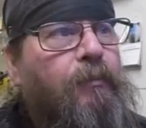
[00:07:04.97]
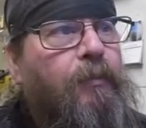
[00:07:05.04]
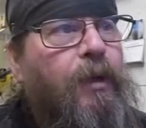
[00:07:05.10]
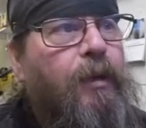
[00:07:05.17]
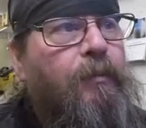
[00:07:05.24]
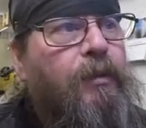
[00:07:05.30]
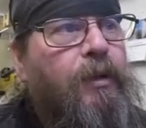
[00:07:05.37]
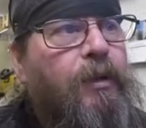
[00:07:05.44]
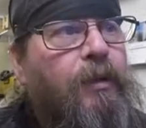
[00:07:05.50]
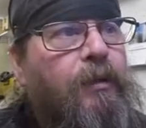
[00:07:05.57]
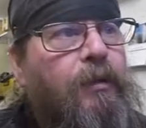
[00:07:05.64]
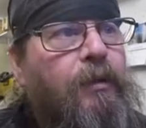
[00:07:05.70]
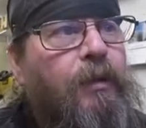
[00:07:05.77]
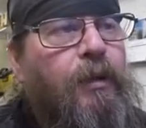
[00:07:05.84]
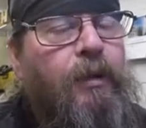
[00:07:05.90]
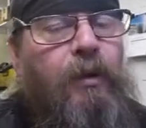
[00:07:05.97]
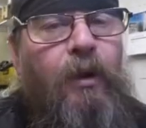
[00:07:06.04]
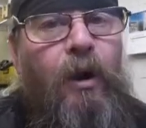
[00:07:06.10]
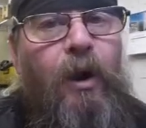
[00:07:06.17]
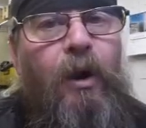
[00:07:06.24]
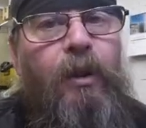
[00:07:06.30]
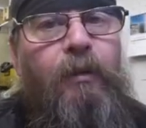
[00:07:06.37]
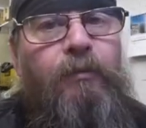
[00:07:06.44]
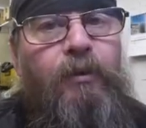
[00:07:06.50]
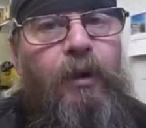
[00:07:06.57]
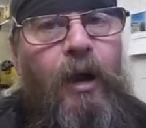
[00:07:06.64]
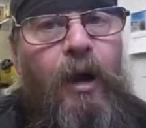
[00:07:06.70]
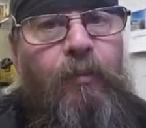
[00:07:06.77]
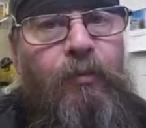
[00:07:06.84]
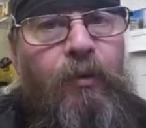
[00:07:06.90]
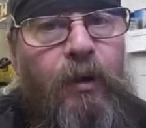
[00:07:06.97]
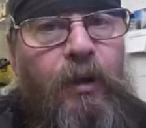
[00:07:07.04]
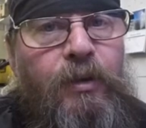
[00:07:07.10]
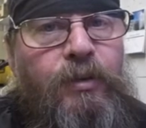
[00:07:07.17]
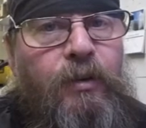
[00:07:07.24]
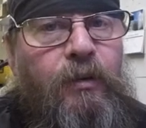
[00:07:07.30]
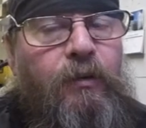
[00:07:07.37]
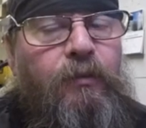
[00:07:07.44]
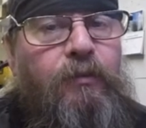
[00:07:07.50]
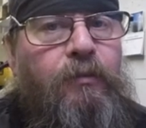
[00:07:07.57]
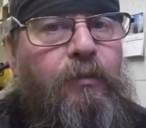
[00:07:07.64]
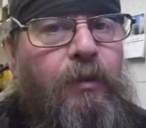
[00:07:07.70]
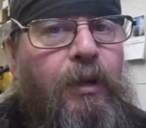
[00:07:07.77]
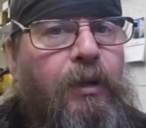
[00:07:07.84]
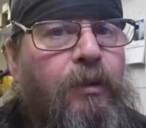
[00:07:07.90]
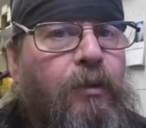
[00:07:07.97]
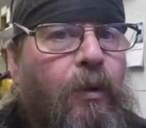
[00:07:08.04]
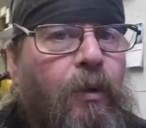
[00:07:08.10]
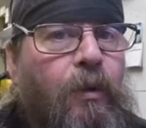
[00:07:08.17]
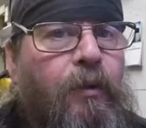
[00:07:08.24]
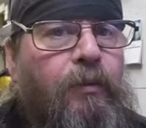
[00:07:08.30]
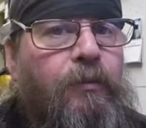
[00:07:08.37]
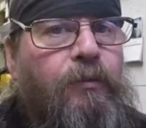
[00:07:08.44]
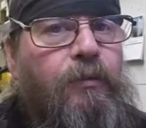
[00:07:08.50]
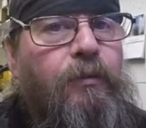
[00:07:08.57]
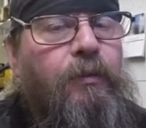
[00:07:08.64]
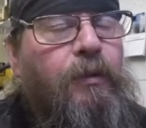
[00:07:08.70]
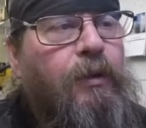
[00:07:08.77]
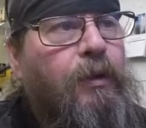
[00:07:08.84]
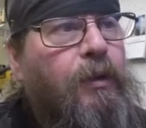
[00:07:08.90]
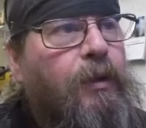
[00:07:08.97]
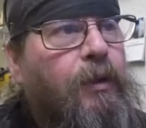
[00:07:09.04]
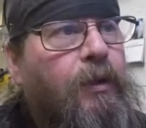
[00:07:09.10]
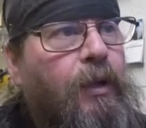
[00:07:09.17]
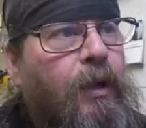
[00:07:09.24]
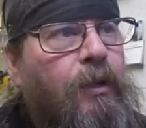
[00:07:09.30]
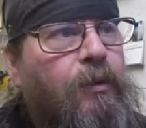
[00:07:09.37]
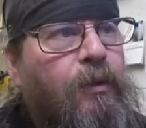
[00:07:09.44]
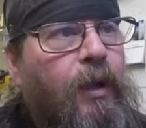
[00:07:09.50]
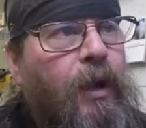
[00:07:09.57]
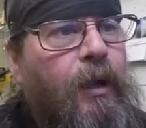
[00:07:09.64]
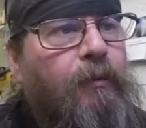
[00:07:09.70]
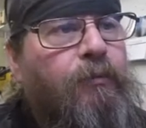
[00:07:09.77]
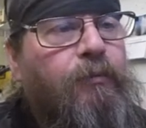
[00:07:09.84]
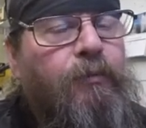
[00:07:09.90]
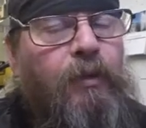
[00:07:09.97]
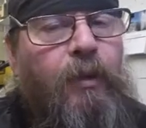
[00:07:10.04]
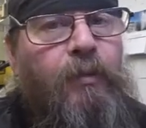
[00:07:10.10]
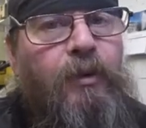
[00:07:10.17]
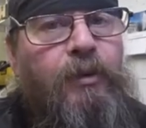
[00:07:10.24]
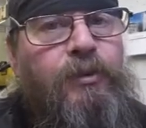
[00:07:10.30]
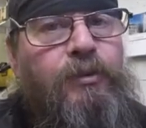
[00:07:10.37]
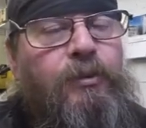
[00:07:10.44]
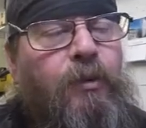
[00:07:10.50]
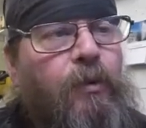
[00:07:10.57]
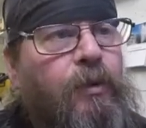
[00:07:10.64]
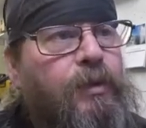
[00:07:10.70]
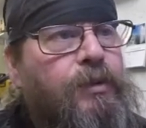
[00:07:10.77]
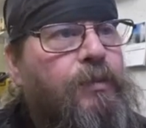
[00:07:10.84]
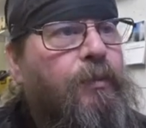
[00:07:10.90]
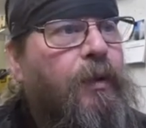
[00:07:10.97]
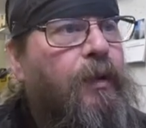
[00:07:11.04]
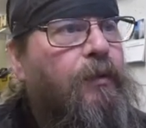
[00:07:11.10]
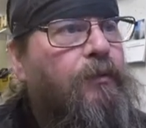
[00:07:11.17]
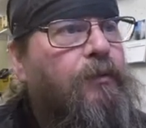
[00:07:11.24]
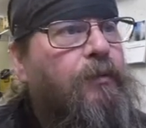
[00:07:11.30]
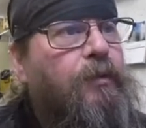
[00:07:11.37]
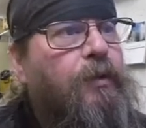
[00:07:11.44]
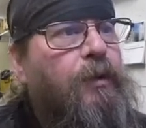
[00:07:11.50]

Maybe all of your operation is indoors and you have limited storage space.